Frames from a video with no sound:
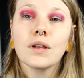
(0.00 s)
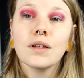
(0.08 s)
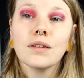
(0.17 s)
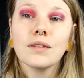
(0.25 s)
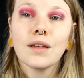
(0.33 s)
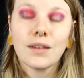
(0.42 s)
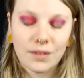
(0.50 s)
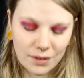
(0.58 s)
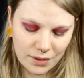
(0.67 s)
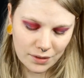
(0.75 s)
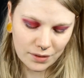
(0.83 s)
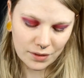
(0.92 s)
It
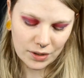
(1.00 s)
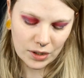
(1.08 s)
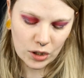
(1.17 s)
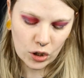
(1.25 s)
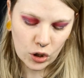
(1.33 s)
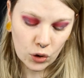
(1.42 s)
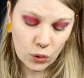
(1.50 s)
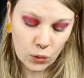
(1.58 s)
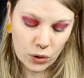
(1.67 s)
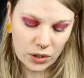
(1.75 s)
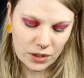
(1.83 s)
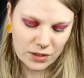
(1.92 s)
does.
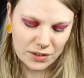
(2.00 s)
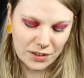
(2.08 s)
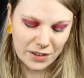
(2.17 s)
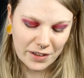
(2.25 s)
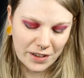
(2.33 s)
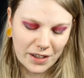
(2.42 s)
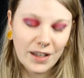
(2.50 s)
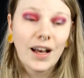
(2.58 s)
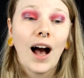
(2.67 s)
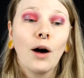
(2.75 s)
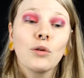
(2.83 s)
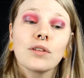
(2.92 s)
Whew.
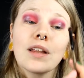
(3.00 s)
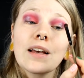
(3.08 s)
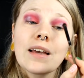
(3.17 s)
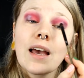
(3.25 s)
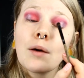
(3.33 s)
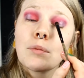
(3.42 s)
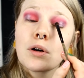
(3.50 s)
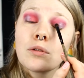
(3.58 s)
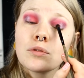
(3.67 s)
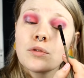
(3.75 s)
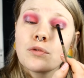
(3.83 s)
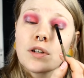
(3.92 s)
I was like, am I
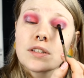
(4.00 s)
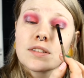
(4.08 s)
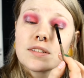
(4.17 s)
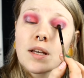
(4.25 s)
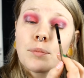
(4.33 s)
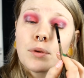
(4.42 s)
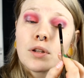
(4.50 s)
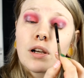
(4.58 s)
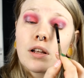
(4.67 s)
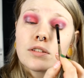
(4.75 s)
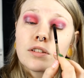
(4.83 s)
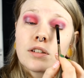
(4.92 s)
going to fuck this up on the
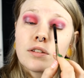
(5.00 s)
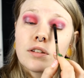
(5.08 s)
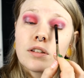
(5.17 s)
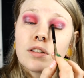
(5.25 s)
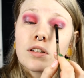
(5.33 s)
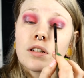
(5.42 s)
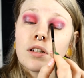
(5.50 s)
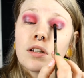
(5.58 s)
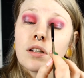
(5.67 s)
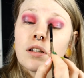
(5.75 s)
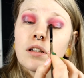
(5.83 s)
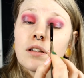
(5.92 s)
last look?
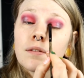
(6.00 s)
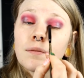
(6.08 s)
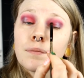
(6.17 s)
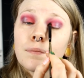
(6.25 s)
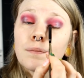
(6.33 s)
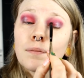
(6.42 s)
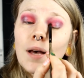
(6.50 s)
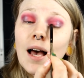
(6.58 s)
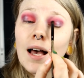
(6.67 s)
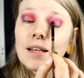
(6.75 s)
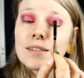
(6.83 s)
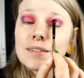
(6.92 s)

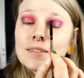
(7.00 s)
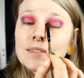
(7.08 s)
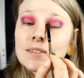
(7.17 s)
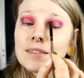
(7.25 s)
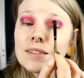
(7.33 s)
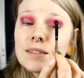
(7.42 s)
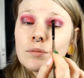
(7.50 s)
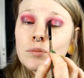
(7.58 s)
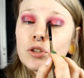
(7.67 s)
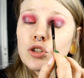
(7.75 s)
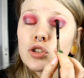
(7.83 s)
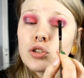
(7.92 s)
I
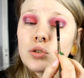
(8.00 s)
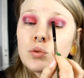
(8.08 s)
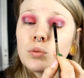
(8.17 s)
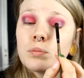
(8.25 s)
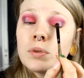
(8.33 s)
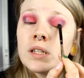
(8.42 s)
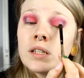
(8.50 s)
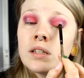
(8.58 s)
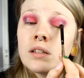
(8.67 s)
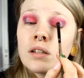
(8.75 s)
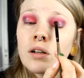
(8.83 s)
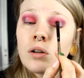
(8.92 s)
seem to
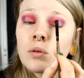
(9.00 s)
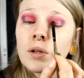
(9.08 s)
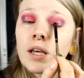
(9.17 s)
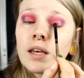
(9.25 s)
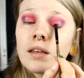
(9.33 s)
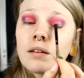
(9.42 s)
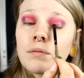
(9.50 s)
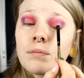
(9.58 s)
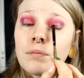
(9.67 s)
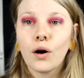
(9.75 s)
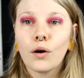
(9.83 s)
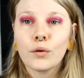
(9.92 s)
be okay.
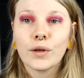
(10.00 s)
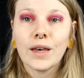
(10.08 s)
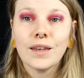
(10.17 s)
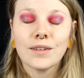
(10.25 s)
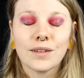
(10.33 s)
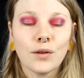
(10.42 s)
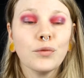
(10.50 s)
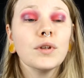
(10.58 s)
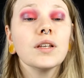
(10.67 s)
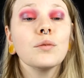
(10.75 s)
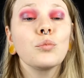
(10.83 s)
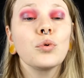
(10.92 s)
Okay, so I
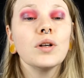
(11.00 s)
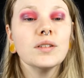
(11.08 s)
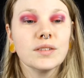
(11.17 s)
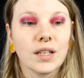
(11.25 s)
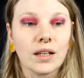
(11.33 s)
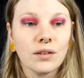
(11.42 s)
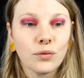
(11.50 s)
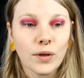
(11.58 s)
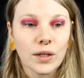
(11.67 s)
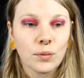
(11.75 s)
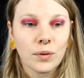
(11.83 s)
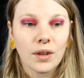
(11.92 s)
think I'm pretty
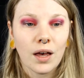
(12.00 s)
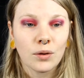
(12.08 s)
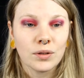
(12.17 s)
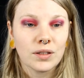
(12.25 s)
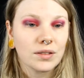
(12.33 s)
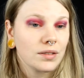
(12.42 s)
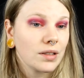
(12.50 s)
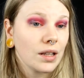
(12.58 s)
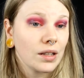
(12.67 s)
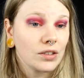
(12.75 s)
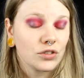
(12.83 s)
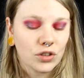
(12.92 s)
satisfied with how this
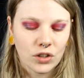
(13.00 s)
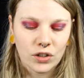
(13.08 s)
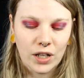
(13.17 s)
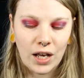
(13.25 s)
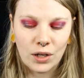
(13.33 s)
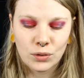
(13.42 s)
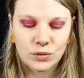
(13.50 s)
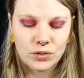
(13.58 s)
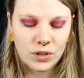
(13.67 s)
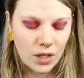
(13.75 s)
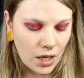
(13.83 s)
turned out.